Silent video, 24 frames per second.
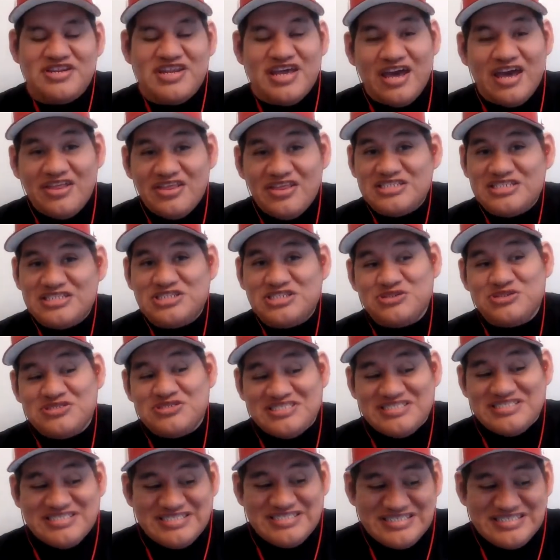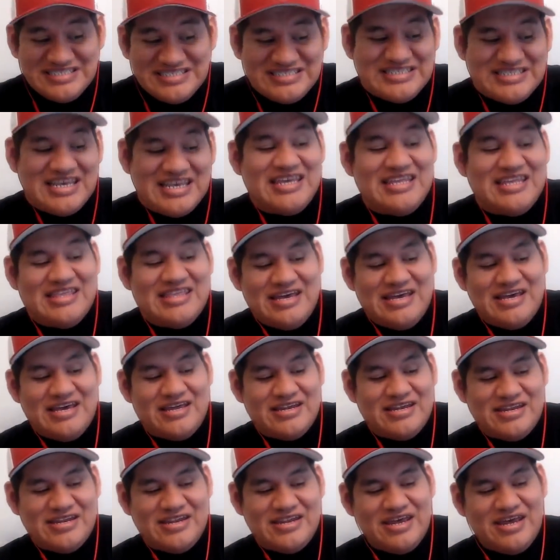now that you say
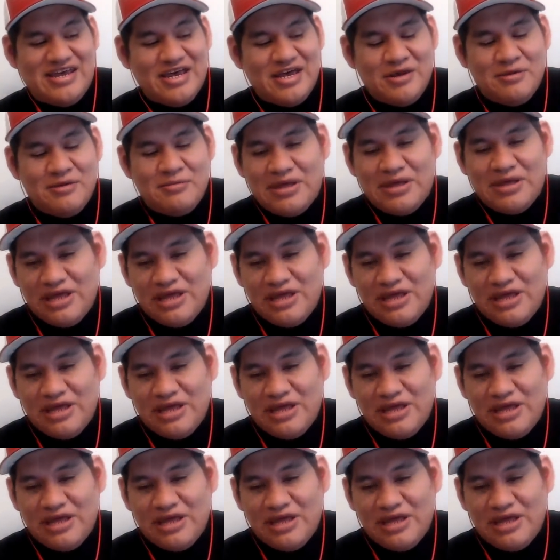that, um,